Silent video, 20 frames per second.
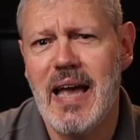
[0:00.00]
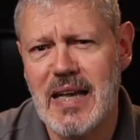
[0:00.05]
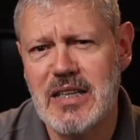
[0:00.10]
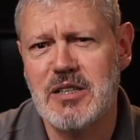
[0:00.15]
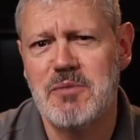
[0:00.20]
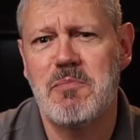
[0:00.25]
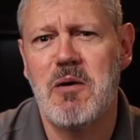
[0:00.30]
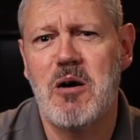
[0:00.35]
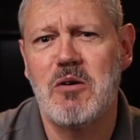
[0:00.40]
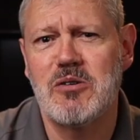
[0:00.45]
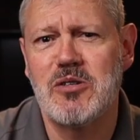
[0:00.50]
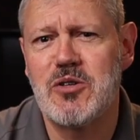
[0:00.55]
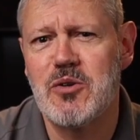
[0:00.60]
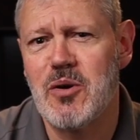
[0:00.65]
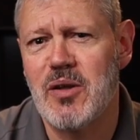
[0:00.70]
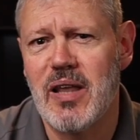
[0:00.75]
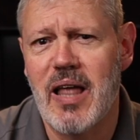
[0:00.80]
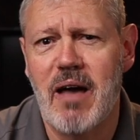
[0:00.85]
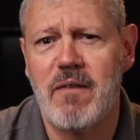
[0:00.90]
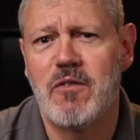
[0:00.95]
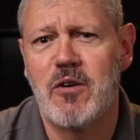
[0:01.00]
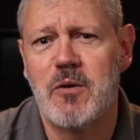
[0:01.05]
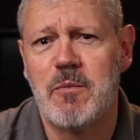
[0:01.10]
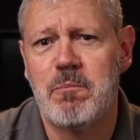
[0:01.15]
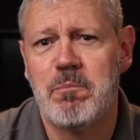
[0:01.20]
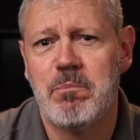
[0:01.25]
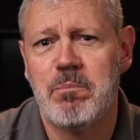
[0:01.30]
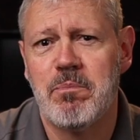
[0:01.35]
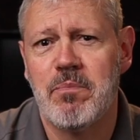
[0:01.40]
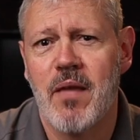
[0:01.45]
as opposed to a lever.
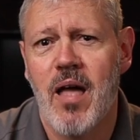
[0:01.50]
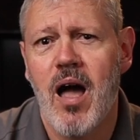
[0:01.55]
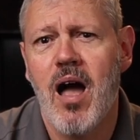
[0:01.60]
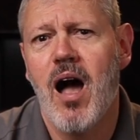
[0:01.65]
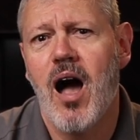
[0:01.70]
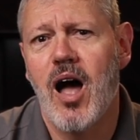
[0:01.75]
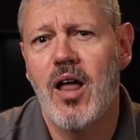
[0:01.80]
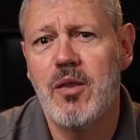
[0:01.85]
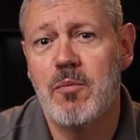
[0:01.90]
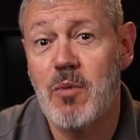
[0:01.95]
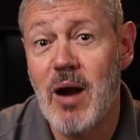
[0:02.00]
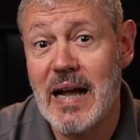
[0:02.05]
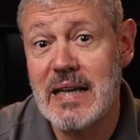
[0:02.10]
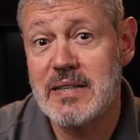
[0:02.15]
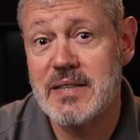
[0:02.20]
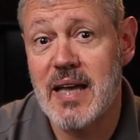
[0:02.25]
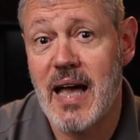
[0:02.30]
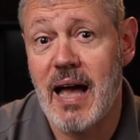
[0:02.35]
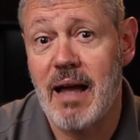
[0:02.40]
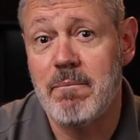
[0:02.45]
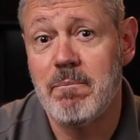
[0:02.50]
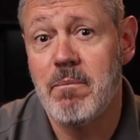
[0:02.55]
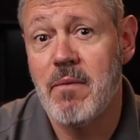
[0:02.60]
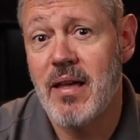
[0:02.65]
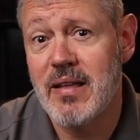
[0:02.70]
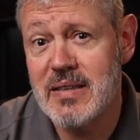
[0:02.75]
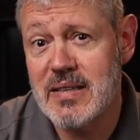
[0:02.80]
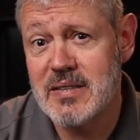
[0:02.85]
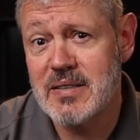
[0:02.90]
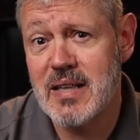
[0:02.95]
On the bright side,
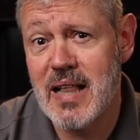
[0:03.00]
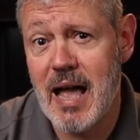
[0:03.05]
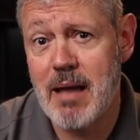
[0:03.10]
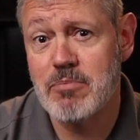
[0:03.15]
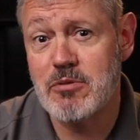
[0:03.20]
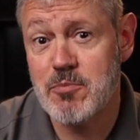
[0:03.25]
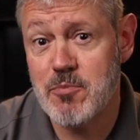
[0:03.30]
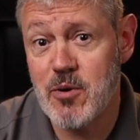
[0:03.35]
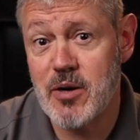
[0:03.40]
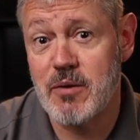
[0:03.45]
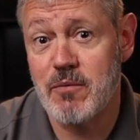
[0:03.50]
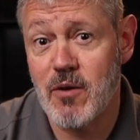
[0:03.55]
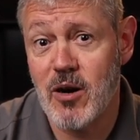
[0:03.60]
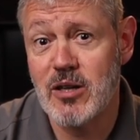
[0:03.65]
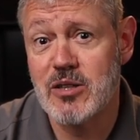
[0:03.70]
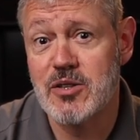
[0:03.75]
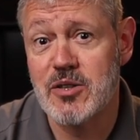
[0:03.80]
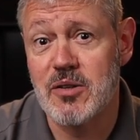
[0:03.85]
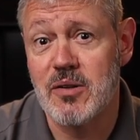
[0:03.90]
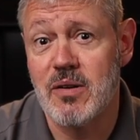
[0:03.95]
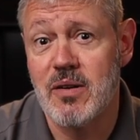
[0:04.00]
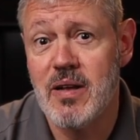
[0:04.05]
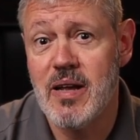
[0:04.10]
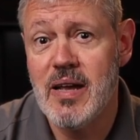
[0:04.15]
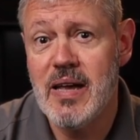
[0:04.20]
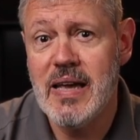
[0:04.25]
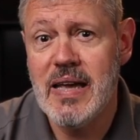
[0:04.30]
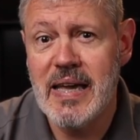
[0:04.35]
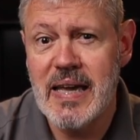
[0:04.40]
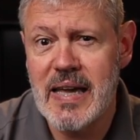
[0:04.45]
this clamp is pretty versatile.
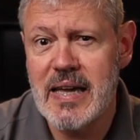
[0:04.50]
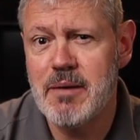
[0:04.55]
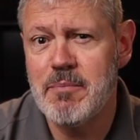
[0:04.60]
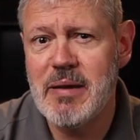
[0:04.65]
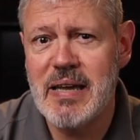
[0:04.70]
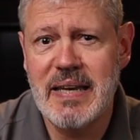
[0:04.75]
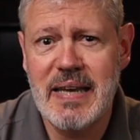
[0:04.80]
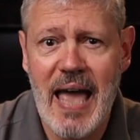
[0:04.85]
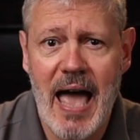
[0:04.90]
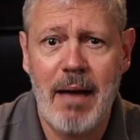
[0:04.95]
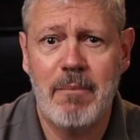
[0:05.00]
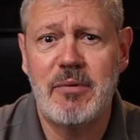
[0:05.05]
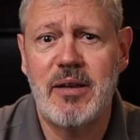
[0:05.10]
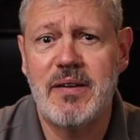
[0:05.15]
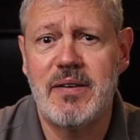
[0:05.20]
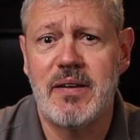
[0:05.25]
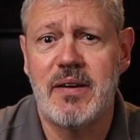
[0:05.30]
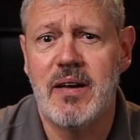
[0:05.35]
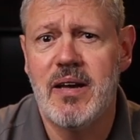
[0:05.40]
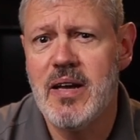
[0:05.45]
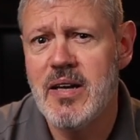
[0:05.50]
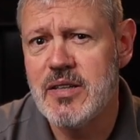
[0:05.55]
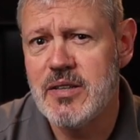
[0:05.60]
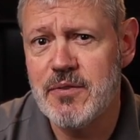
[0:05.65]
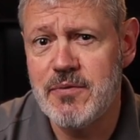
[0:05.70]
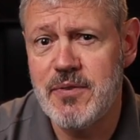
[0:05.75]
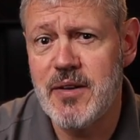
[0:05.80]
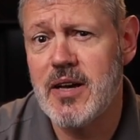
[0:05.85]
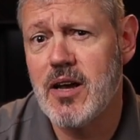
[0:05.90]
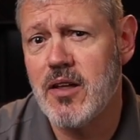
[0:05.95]
It can be adapted
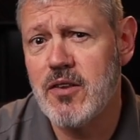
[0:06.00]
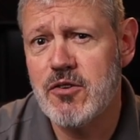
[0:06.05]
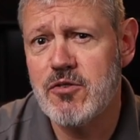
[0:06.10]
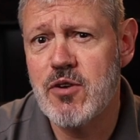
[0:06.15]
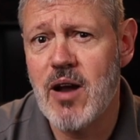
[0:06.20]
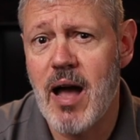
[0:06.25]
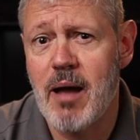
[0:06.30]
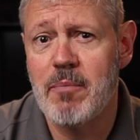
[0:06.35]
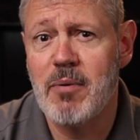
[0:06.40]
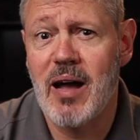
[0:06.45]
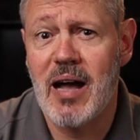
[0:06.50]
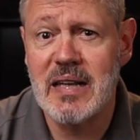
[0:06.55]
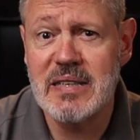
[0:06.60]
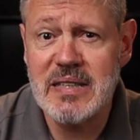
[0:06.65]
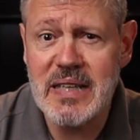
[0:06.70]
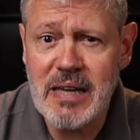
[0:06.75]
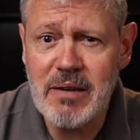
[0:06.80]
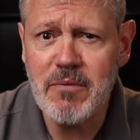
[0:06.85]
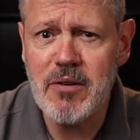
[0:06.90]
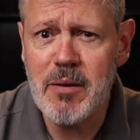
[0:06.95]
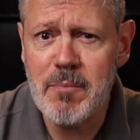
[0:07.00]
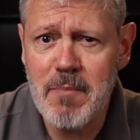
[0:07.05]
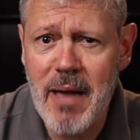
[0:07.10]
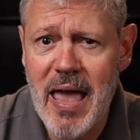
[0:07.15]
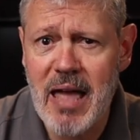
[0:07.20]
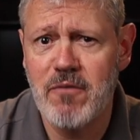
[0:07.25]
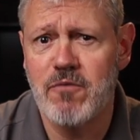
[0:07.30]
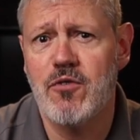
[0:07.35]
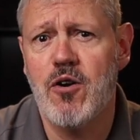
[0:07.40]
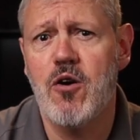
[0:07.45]
to fit other tripods, even a
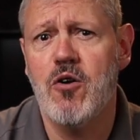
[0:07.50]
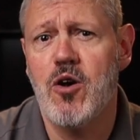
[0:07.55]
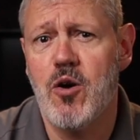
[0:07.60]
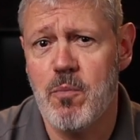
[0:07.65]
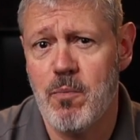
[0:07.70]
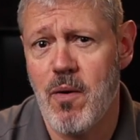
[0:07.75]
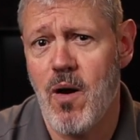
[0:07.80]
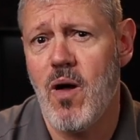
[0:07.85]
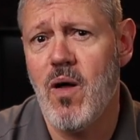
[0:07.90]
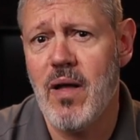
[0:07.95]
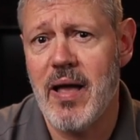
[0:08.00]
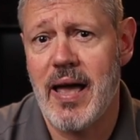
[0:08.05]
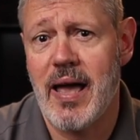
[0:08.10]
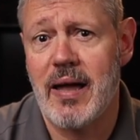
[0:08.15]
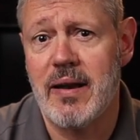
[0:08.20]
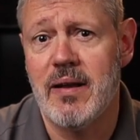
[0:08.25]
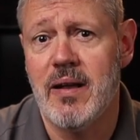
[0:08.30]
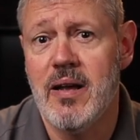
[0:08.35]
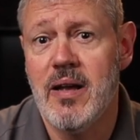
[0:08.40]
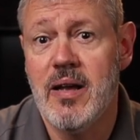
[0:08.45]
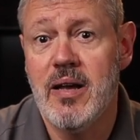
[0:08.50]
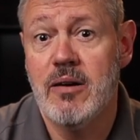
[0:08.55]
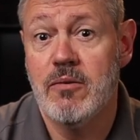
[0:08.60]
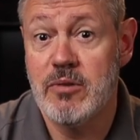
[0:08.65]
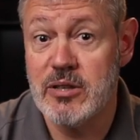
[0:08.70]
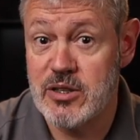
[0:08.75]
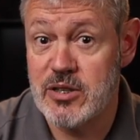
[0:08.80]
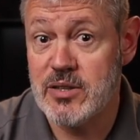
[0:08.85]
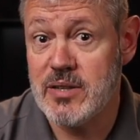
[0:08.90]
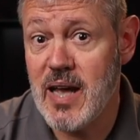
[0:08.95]
Manfrotto ball head,
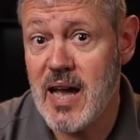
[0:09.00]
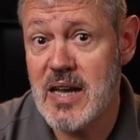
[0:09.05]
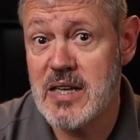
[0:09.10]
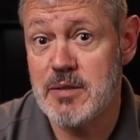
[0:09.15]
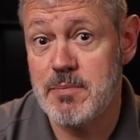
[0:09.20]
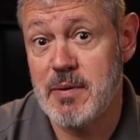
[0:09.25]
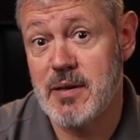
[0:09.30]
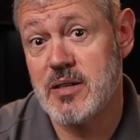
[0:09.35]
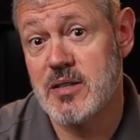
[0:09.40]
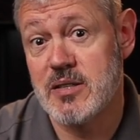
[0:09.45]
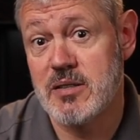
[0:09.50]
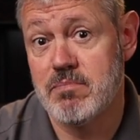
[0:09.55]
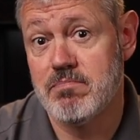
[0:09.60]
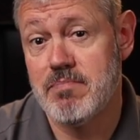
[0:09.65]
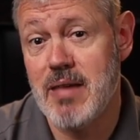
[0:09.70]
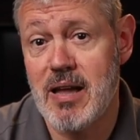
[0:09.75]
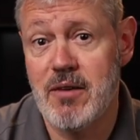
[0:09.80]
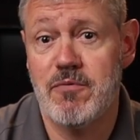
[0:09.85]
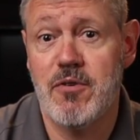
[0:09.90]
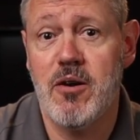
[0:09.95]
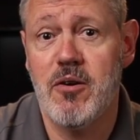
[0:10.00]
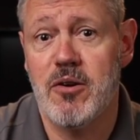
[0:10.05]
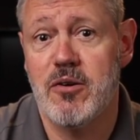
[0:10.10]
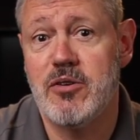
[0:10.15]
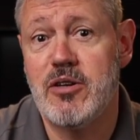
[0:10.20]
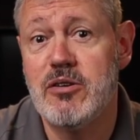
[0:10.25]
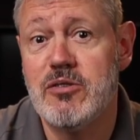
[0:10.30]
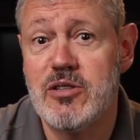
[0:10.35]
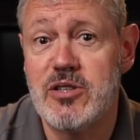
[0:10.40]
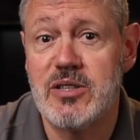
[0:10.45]
which is nice because
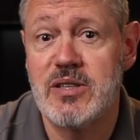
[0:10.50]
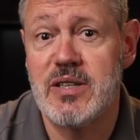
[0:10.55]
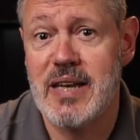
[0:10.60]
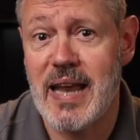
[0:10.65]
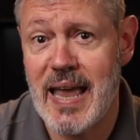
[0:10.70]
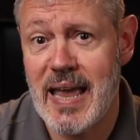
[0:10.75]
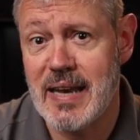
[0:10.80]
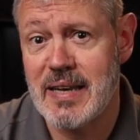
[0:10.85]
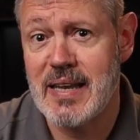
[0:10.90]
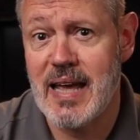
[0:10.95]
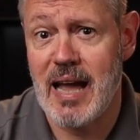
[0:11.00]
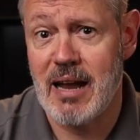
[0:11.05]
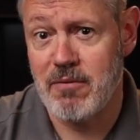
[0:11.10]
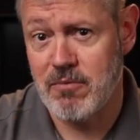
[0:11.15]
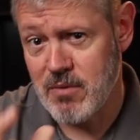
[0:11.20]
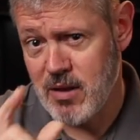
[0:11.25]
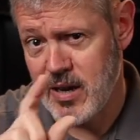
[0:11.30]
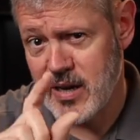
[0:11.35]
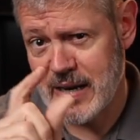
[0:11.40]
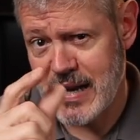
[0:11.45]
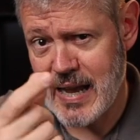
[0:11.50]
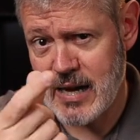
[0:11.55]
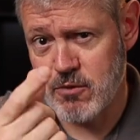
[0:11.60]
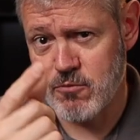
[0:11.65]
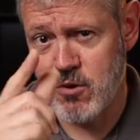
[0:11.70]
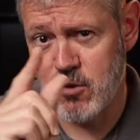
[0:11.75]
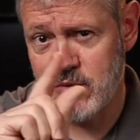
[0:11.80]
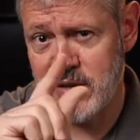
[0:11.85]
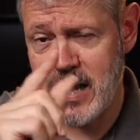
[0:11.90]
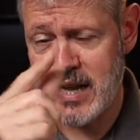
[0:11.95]
Manfrotto uses an
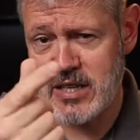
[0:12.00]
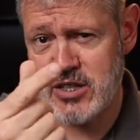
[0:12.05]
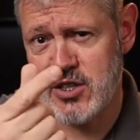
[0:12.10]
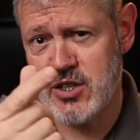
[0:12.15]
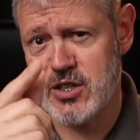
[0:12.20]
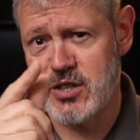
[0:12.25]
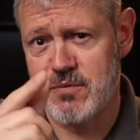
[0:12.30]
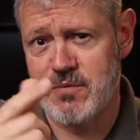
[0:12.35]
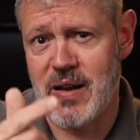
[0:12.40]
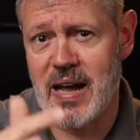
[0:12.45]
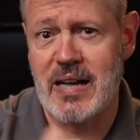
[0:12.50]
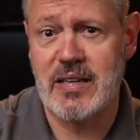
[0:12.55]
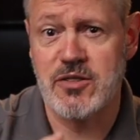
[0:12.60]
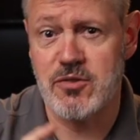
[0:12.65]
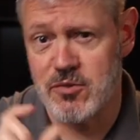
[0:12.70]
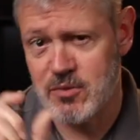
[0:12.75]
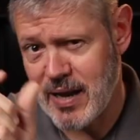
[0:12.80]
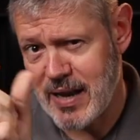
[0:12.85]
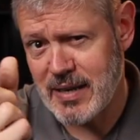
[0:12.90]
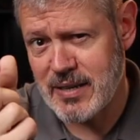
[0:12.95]
anti-rotation device or